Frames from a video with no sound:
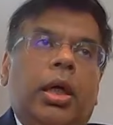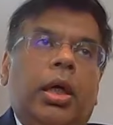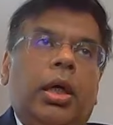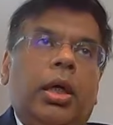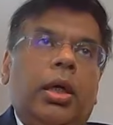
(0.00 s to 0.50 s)
uh,
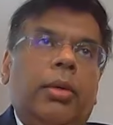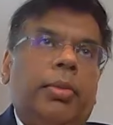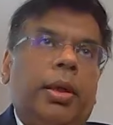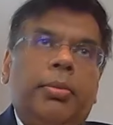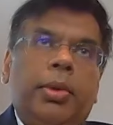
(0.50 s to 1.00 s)

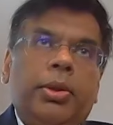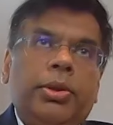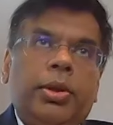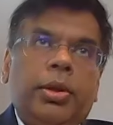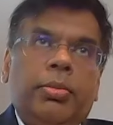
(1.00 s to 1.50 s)
I'm, I'm
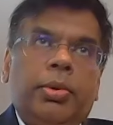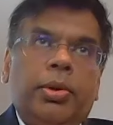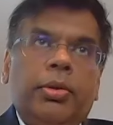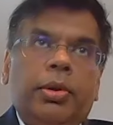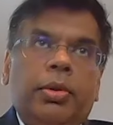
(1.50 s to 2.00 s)
also on the
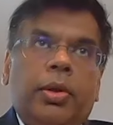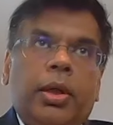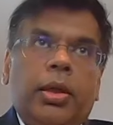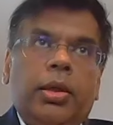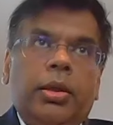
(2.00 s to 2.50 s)
board of the
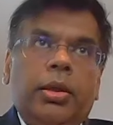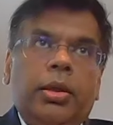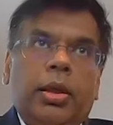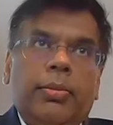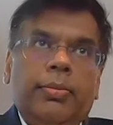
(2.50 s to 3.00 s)
Quad
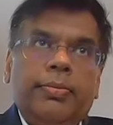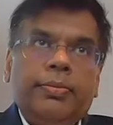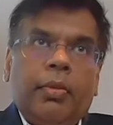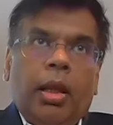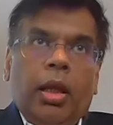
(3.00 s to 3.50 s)
um,
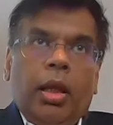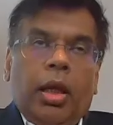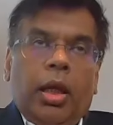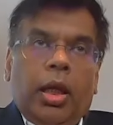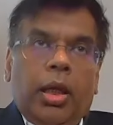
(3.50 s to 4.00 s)

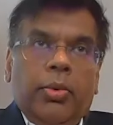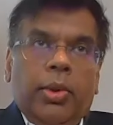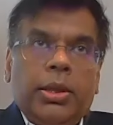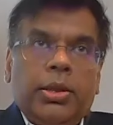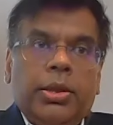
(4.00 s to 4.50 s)

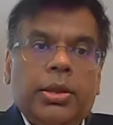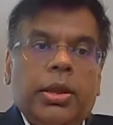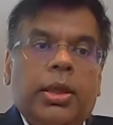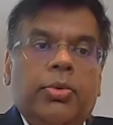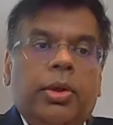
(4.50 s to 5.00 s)
Investors
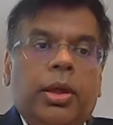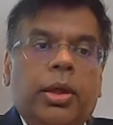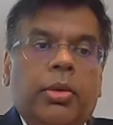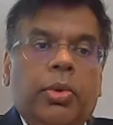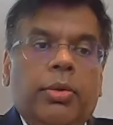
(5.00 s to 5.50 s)
Network,
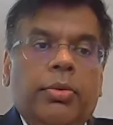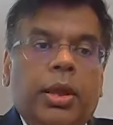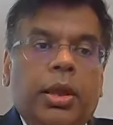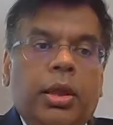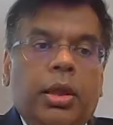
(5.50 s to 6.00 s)
and one of
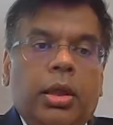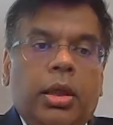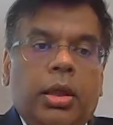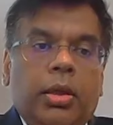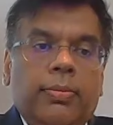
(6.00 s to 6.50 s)
the
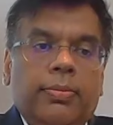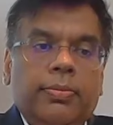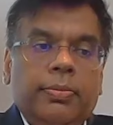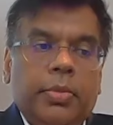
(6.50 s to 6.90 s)
um,